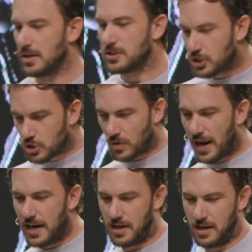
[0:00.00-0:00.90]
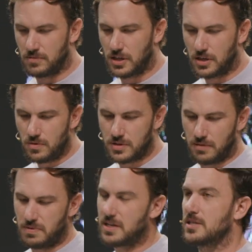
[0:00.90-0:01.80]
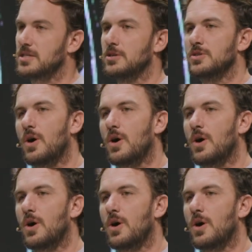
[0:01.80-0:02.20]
to train him to use it, because there's